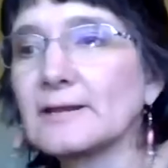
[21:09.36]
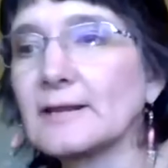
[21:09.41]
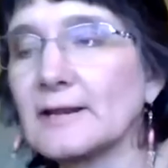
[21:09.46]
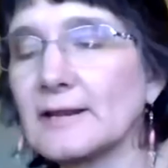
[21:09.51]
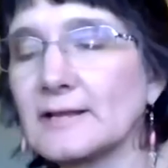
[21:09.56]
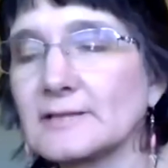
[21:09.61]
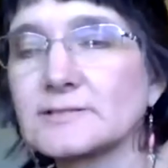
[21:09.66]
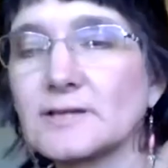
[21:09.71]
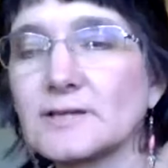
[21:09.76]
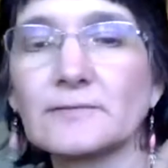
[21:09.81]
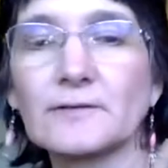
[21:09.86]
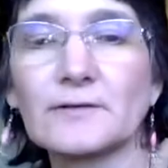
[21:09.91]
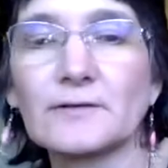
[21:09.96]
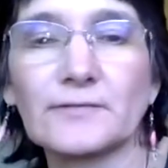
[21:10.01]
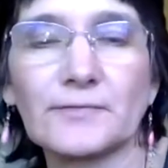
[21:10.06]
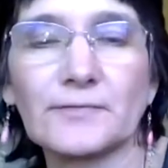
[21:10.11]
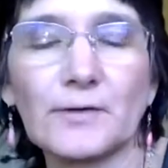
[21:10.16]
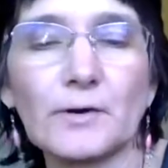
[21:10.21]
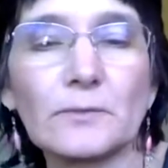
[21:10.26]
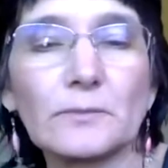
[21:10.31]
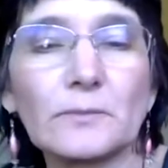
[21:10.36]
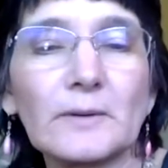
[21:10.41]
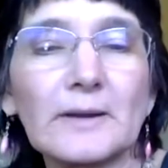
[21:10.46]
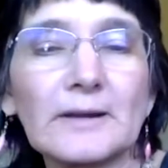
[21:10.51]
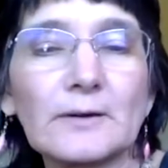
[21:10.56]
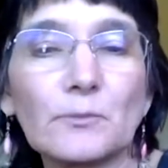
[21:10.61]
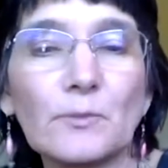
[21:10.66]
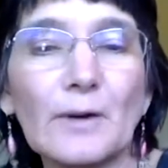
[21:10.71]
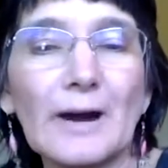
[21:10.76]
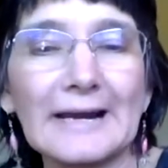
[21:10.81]
it. It's on their 3rd
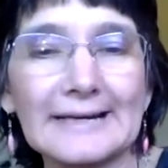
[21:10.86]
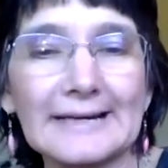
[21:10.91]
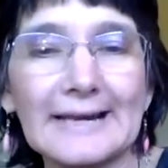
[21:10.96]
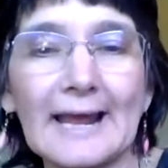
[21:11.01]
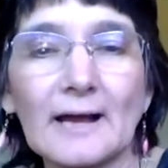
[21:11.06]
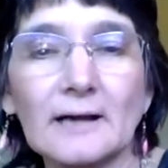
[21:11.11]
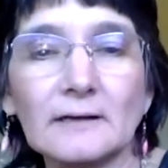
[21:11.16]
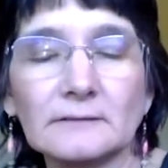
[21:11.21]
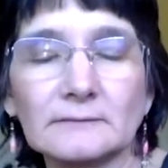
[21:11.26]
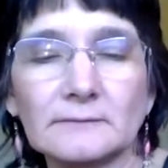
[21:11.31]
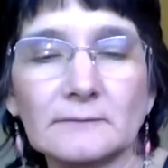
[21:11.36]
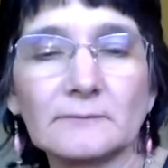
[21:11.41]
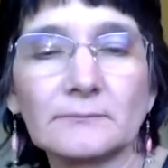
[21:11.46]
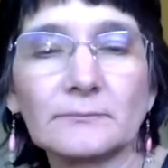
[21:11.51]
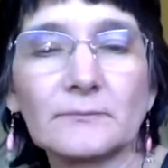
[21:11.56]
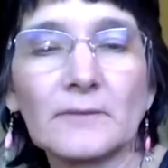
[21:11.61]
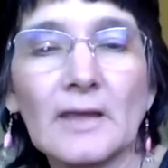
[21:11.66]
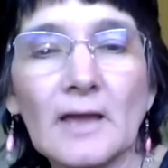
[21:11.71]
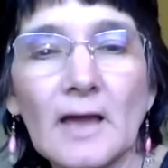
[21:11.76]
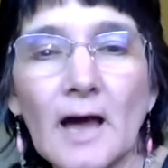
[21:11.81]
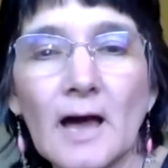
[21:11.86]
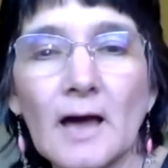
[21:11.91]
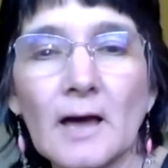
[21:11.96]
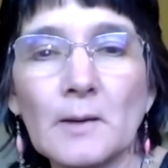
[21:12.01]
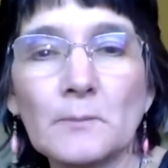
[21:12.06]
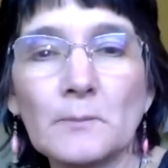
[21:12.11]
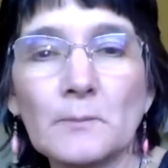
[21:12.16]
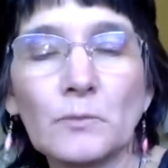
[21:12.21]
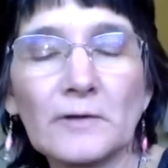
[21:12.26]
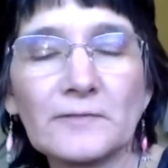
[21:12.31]
week right now.
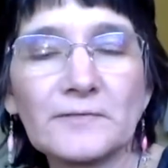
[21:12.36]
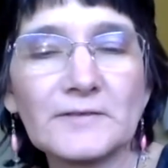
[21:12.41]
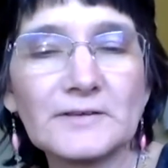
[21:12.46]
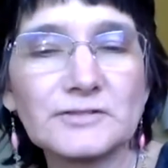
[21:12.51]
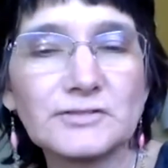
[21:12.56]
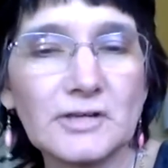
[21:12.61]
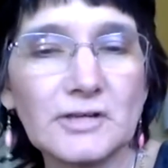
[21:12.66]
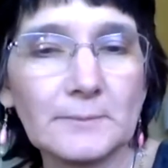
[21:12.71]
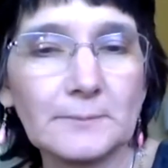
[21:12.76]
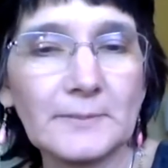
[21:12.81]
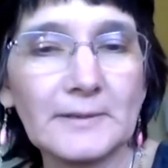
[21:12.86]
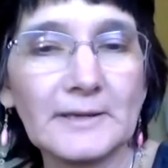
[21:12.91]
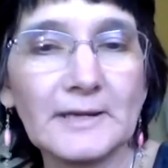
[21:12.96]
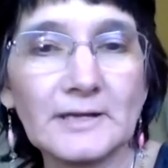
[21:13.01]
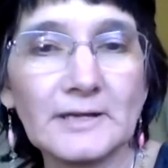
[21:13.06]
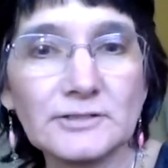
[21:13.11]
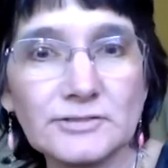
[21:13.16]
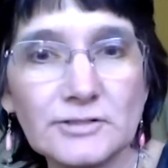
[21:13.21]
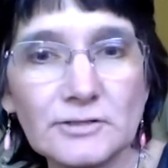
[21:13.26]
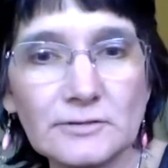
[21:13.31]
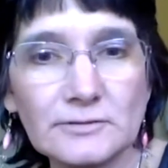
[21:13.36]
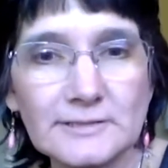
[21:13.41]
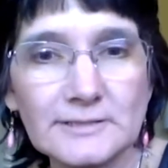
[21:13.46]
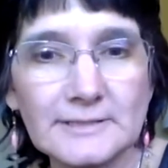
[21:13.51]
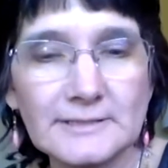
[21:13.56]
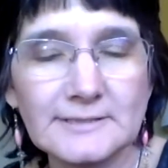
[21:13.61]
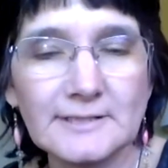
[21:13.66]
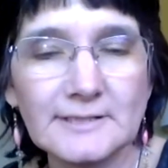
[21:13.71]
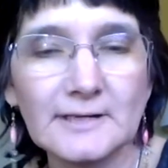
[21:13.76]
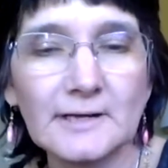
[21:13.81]
With the shipping issues,
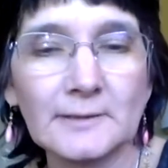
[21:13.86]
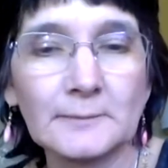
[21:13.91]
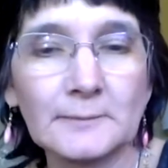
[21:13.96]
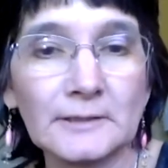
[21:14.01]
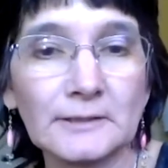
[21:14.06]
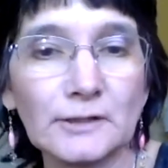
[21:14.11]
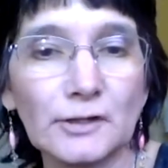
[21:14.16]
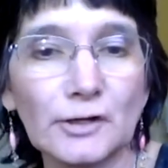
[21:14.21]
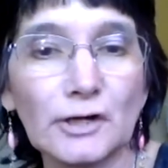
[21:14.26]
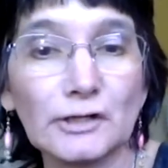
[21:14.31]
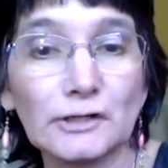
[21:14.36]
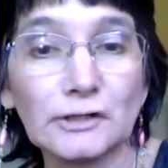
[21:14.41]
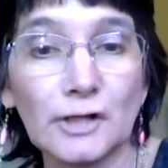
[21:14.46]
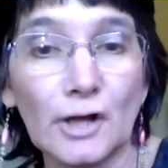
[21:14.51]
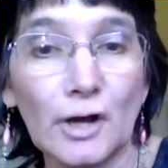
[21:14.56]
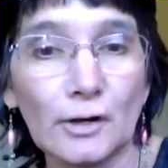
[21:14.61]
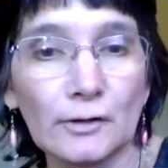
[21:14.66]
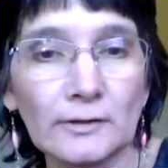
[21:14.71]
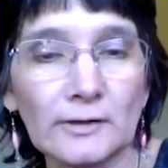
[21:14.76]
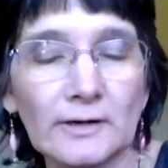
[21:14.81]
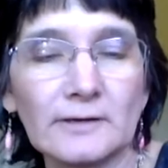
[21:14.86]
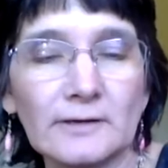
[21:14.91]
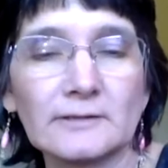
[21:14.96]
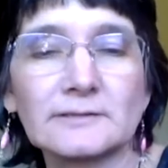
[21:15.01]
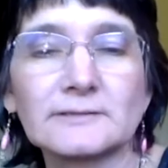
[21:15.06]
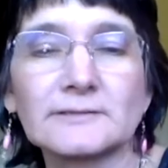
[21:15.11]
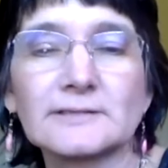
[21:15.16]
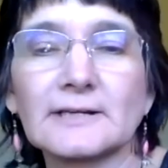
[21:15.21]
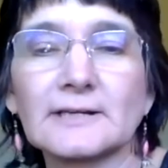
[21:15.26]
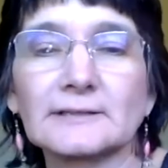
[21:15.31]
it took them a little
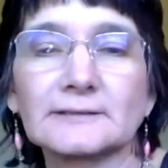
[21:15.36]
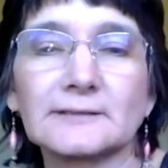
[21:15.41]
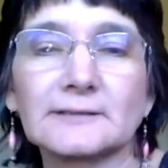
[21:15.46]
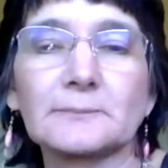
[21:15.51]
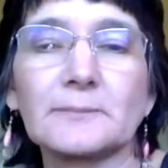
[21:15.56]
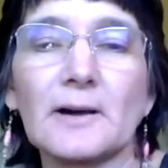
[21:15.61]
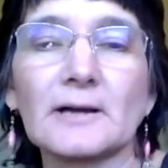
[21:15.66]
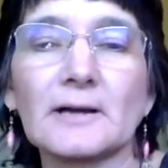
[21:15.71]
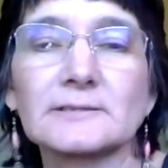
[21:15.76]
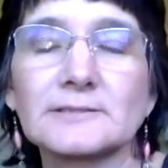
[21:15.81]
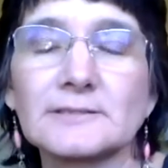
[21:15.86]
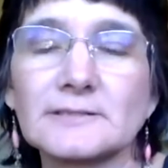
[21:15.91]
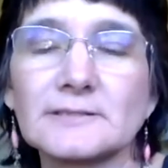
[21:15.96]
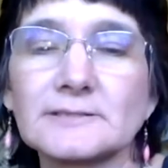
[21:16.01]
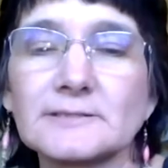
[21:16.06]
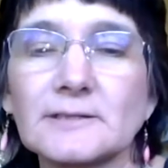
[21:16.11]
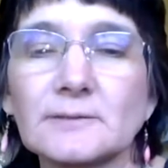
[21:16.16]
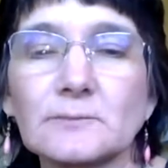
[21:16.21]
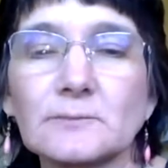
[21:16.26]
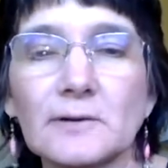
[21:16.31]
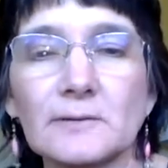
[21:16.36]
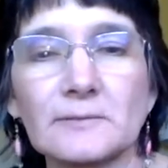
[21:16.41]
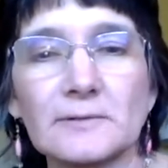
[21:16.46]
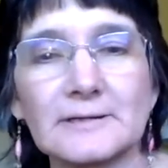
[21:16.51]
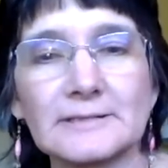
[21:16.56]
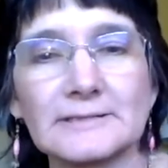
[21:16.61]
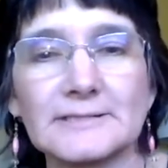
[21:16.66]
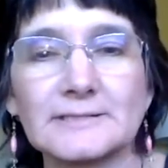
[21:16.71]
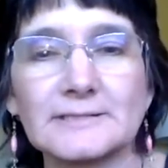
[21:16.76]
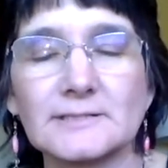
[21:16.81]
longer to get the boxes than we were
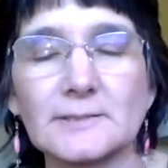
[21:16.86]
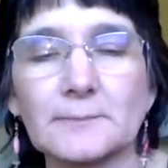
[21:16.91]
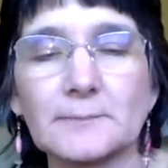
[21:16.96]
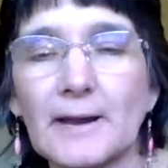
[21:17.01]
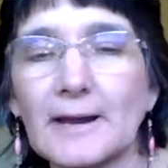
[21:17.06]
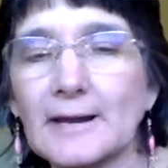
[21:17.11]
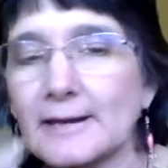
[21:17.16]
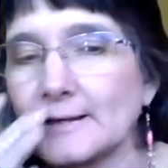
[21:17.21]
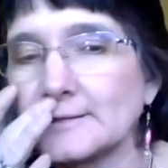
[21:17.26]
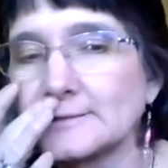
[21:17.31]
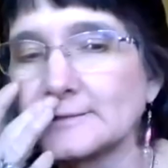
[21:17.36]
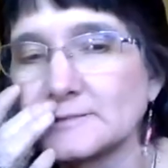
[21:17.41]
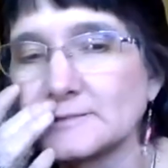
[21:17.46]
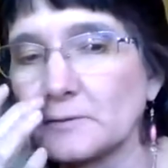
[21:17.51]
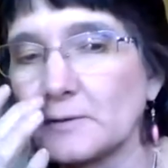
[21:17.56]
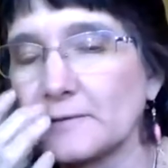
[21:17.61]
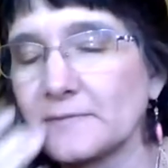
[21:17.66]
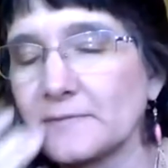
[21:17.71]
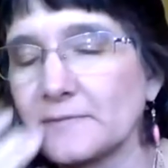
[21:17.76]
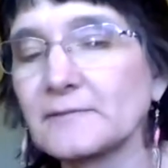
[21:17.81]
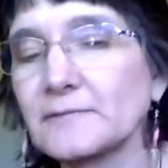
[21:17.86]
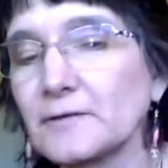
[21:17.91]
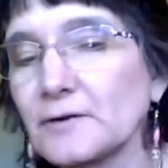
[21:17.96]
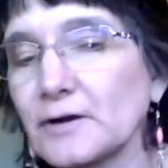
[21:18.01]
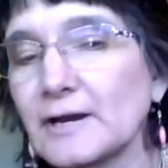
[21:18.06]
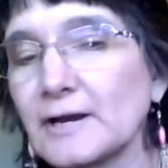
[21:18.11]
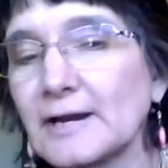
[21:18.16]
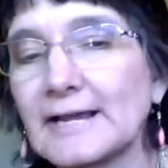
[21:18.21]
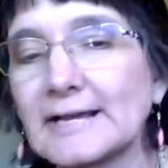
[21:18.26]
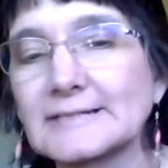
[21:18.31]
anticipating. So I think they're
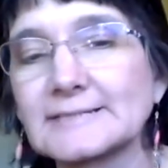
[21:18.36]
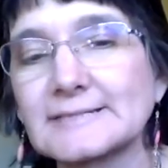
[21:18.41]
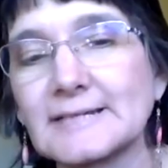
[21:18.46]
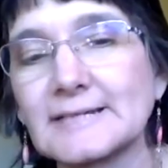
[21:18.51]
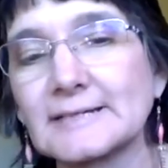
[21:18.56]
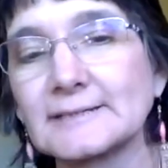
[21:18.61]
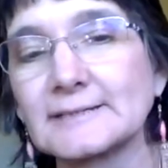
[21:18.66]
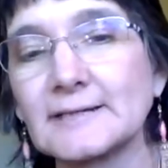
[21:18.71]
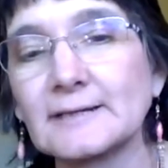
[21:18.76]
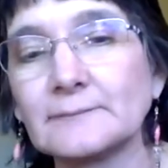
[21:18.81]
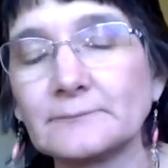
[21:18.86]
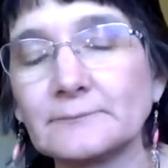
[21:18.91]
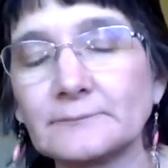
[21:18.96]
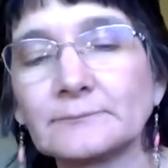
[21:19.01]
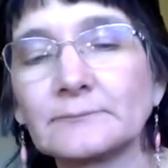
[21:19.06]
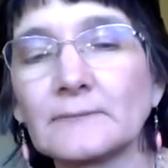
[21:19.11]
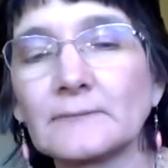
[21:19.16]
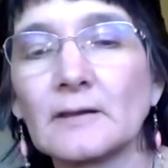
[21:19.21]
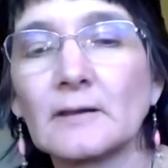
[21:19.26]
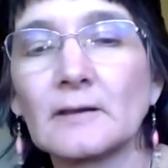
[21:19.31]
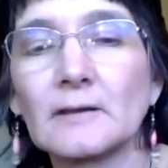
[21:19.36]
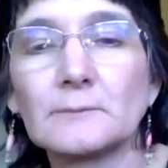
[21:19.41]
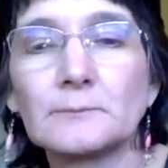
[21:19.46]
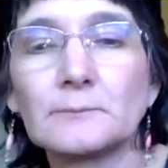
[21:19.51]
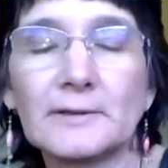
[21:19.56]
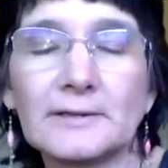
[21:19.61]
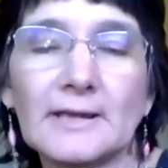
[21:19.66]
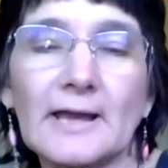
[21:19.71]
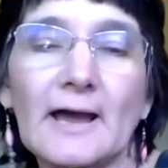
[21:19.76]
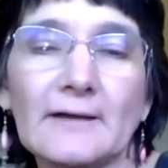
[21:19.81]
going to extend it.
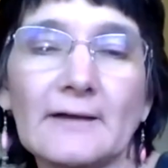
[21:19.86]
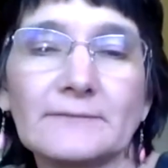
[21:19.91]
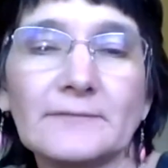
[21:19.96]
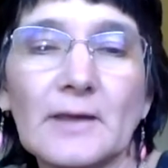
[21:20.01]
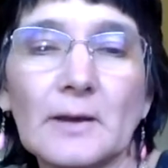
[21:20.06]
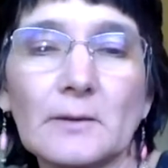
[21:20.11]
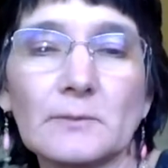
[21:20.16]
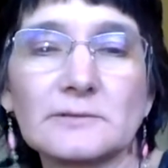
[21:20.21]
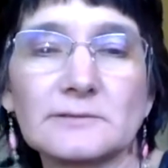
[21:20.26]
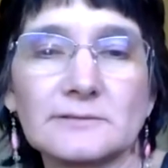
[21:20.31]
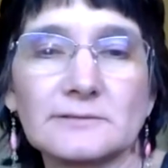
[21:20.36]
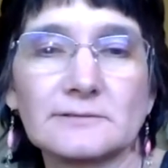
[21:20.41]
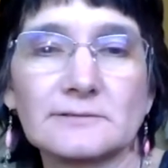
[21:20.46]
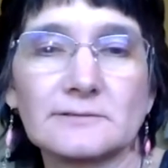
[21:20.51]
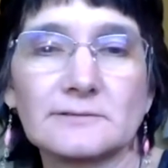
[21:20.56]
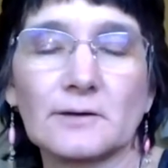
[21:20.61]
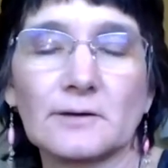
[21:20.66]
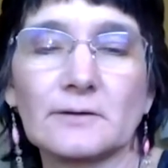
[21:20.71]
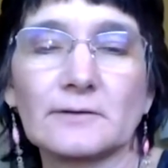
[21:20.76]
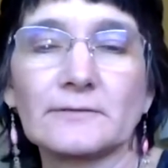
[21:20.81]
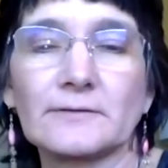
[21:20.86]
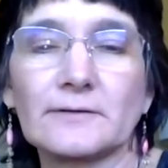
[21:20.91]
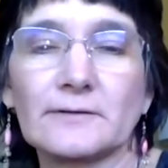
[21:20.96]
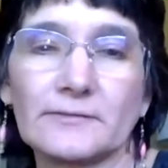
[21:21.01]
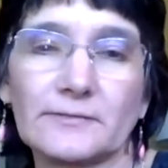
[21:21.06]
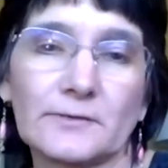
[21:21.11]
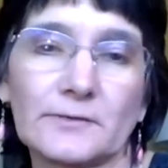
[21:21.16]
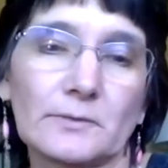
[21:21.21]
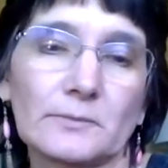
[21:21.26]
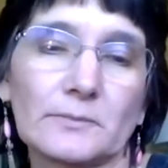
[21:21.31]
But yeah, they're on
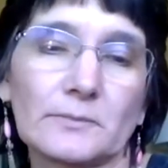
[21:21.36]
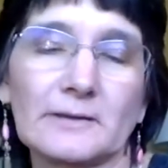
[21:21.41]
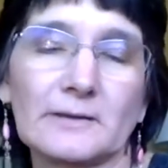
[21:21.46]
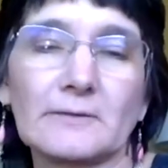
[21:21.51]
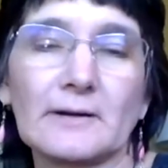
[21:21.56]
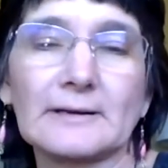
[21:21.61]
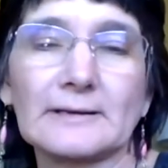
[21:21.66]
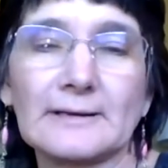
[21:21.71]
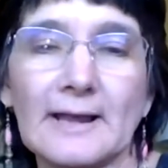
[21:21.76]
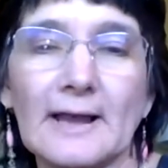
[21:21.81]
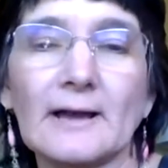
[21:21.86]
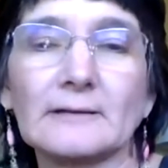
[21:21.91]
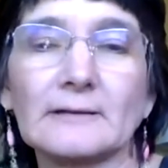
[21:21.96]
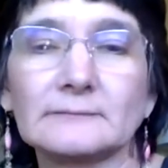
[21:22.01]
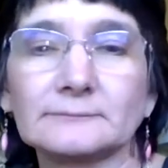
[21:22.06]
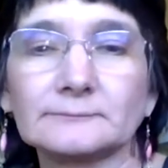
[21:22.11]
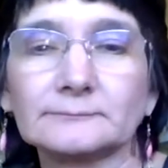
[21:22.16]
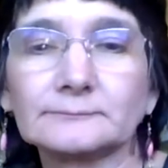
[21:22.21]
their 3rd week right now.